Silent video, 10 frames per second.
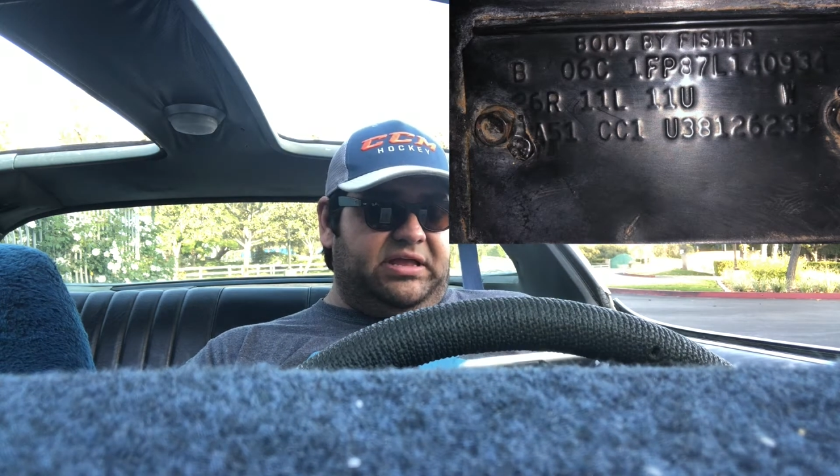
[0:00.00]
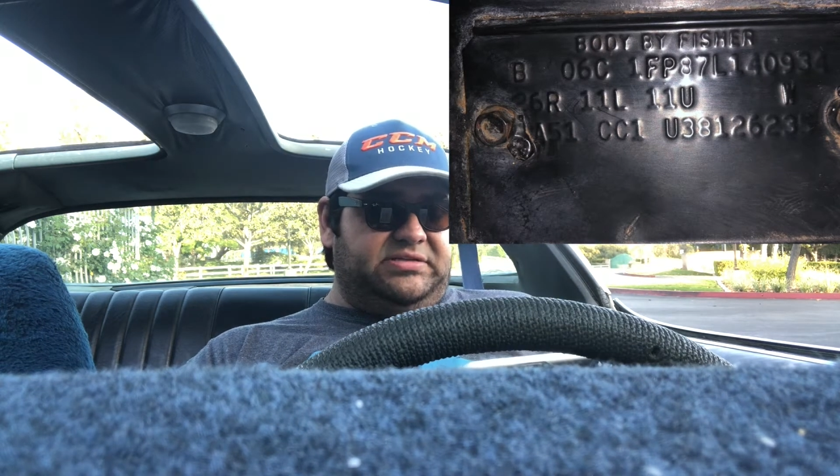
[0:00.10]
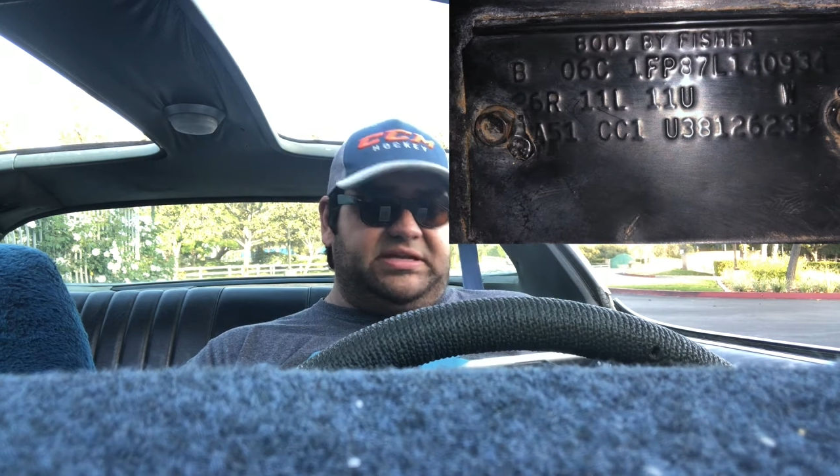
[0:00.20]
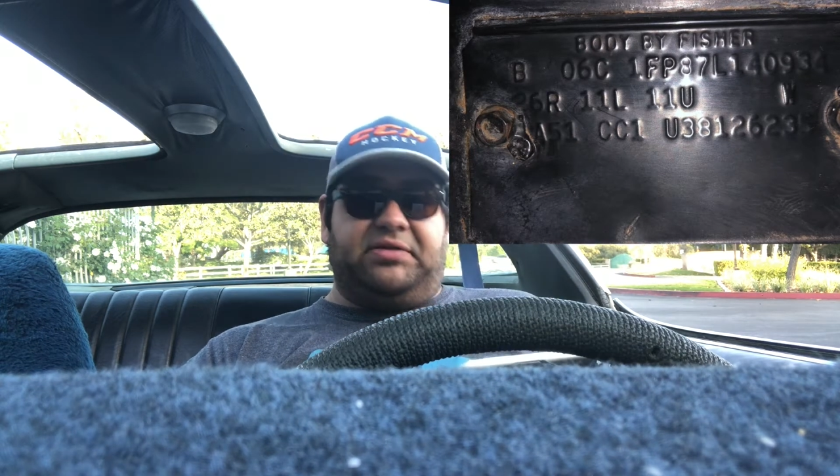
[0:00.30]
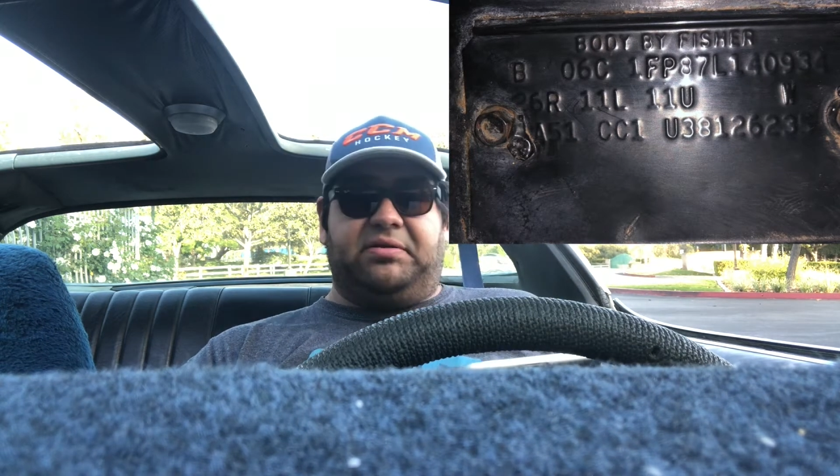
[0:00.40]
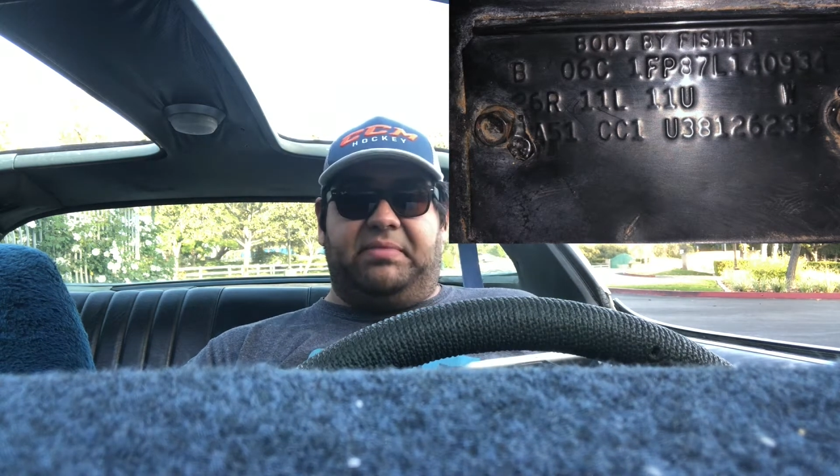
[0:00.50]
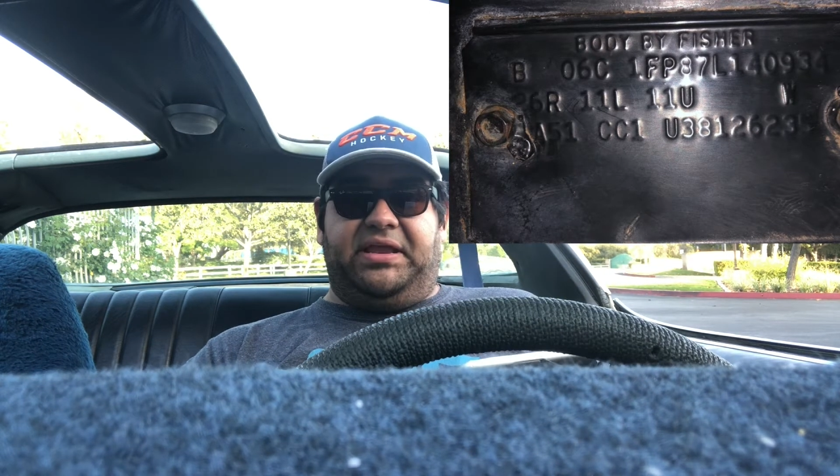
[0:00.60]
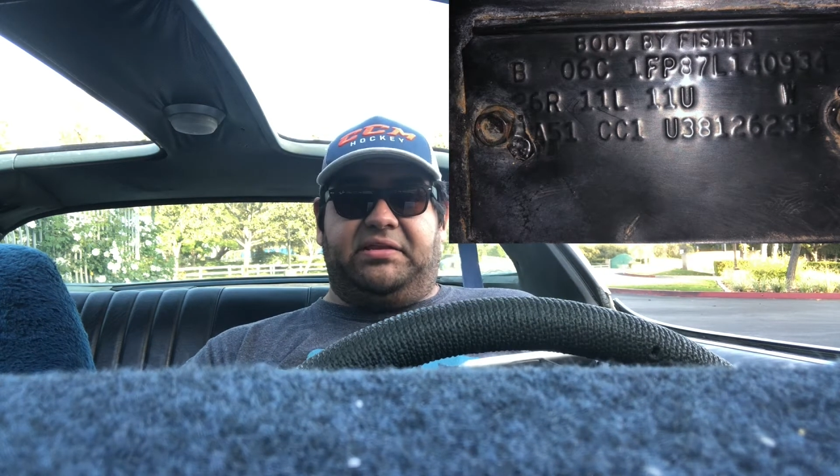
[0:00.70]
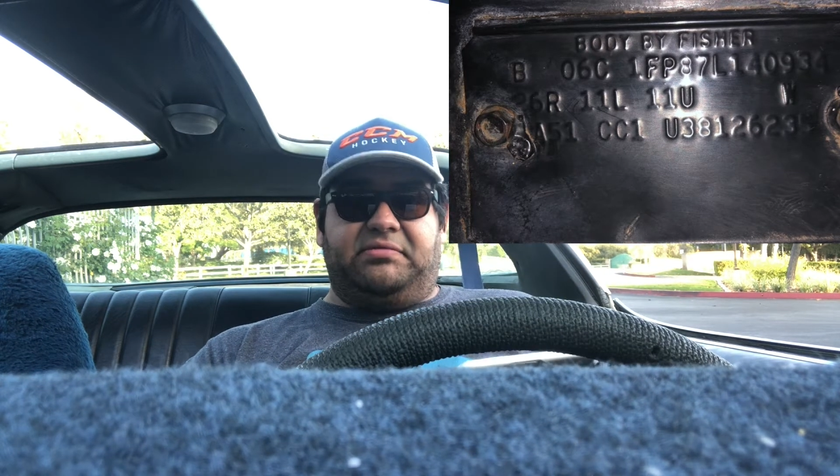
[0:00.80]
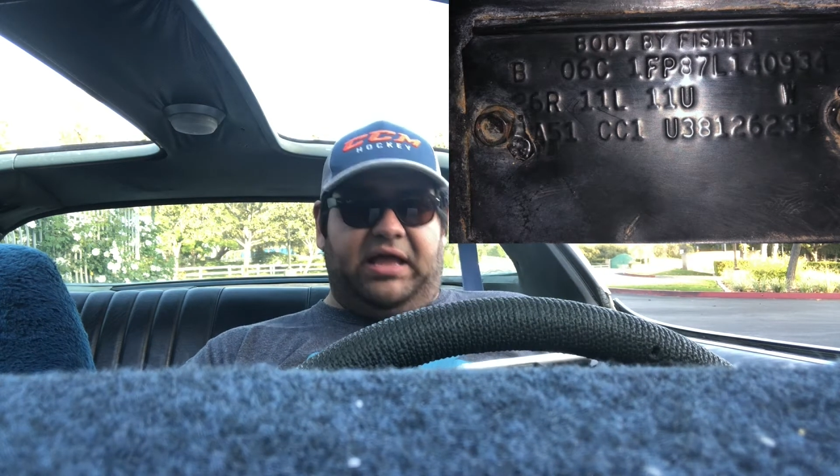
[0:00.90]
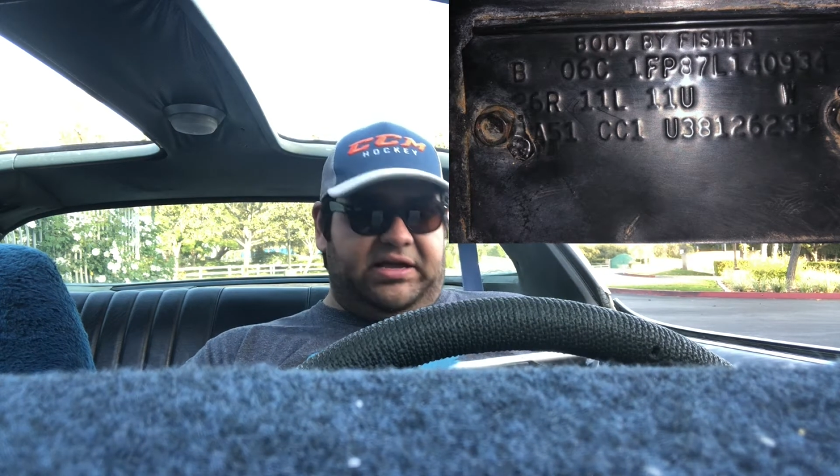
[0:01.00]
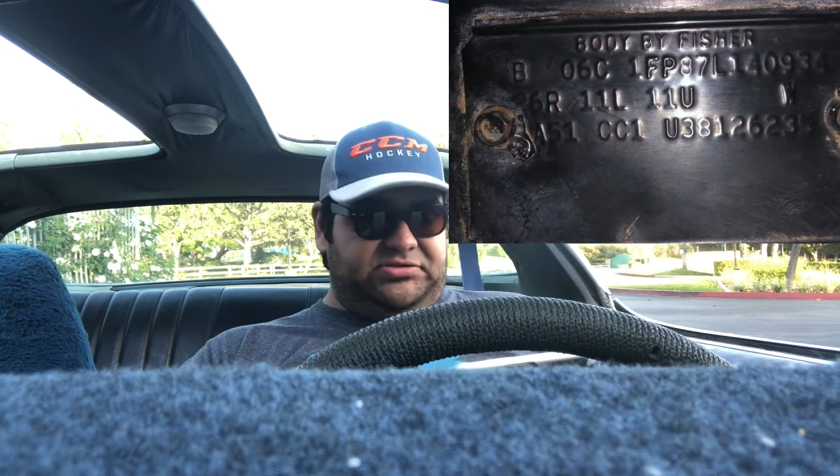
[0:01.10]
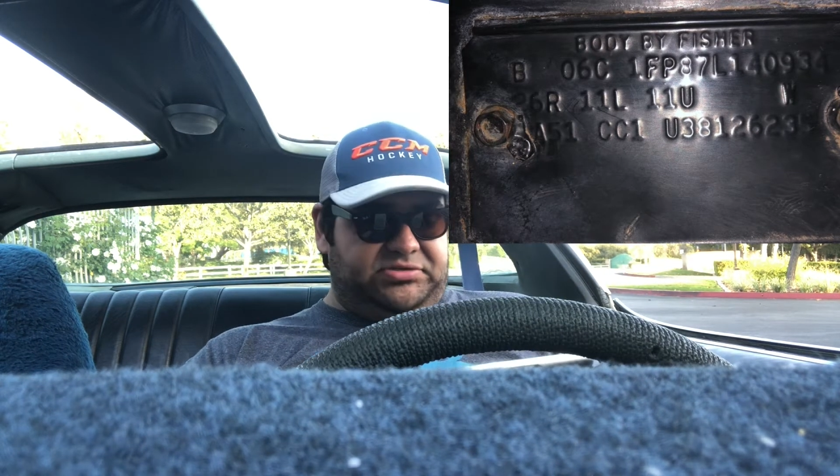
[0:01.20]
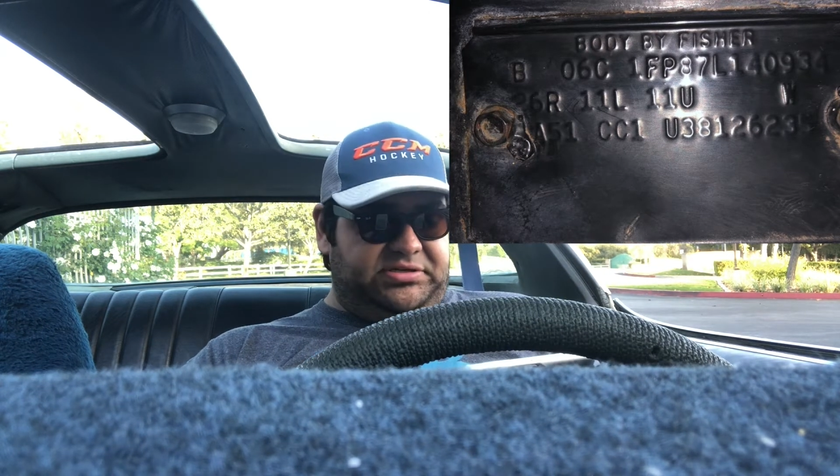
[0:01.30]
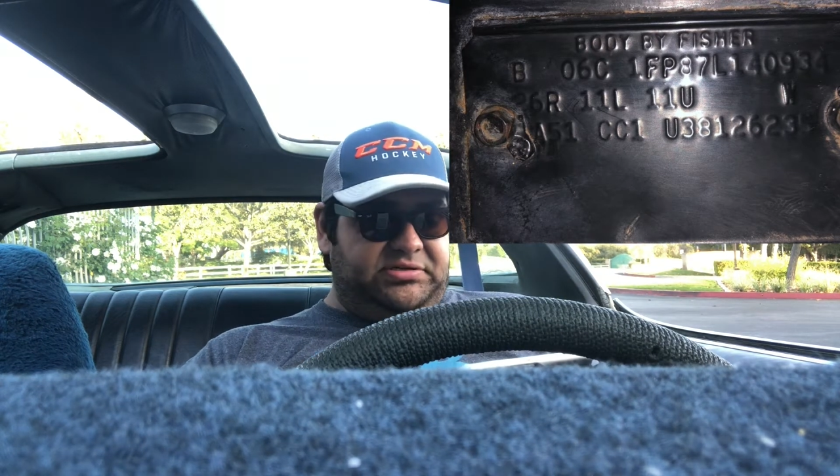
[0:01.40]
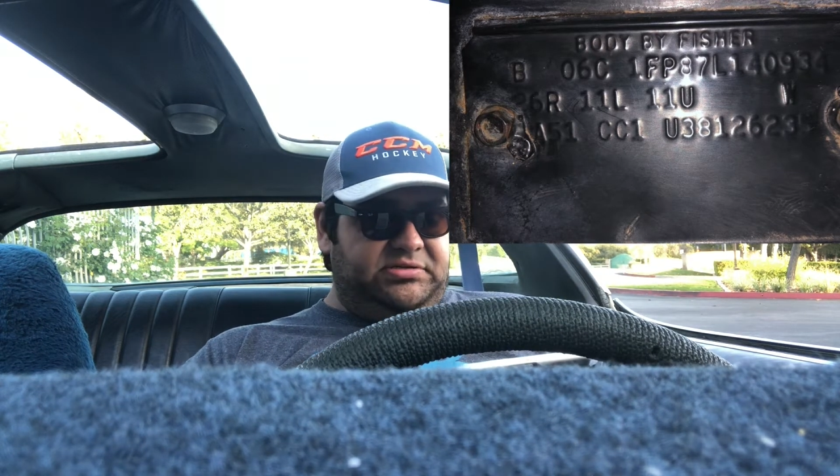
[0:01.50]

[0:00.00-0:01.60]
It sounded mean, actually.